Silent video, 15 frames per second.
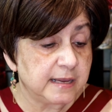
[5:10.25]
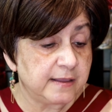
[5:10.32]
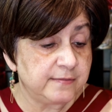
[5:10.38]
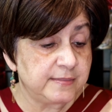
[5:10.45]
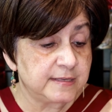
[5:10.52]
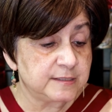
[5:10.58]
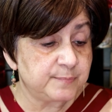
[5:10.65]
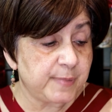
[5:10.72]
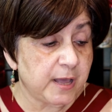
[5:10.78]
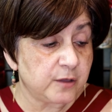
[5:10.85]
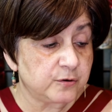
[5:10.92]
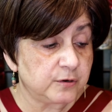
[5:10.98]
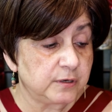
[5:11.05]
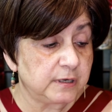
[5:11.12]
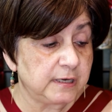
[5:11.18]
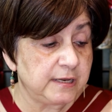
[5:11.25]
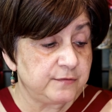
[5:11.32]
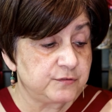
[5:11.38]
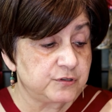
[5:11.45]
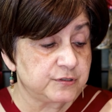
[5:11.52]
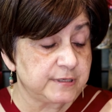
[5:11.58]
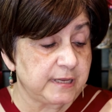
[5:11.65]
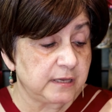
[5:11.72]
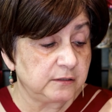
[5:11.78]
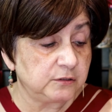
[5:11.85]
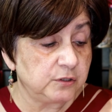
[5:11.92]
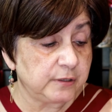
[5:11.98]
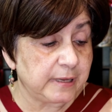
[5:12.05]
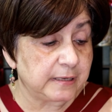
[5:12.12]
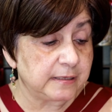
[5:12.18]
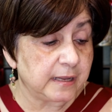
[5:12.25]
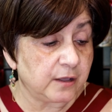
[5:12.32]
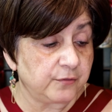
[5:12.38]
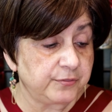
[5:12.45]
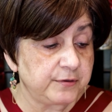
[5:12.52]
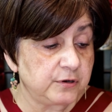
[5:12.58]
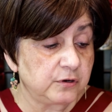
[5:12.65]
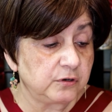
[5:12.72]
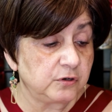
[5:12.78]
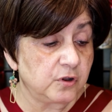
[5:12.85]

in this powder leaves your skin looking healthier